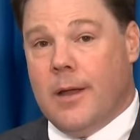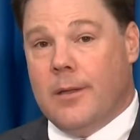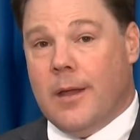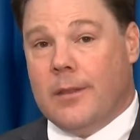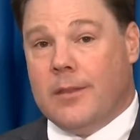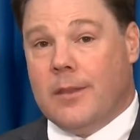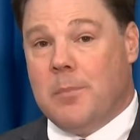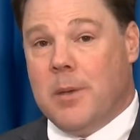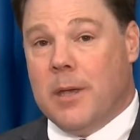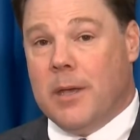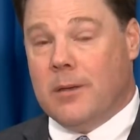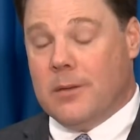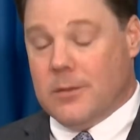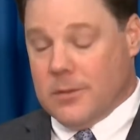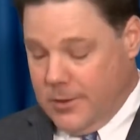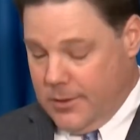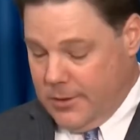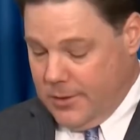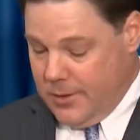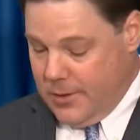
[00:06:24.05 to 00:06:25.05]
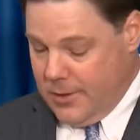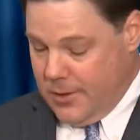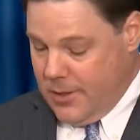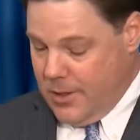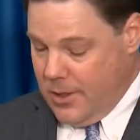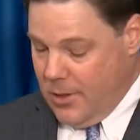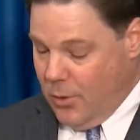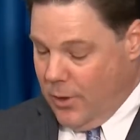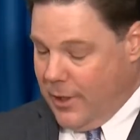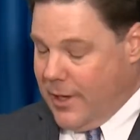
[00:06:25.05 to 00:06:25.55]
that the pills
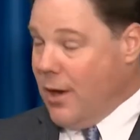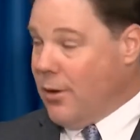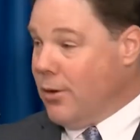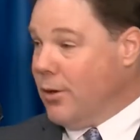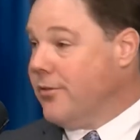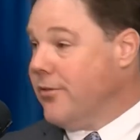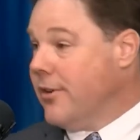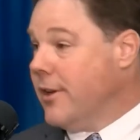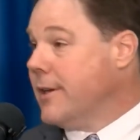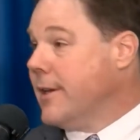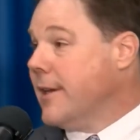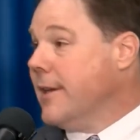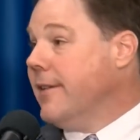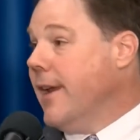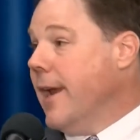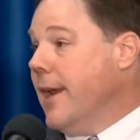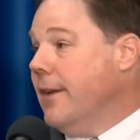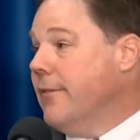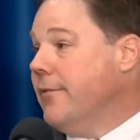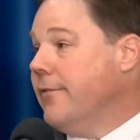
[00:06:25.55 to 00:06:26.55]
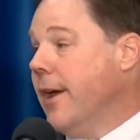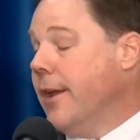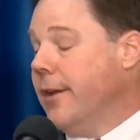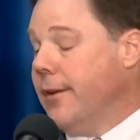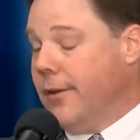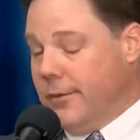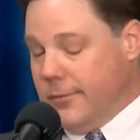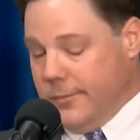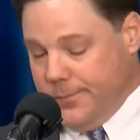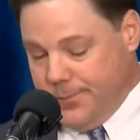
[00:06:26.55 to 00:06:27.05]
were counterfeit containing fentanyl.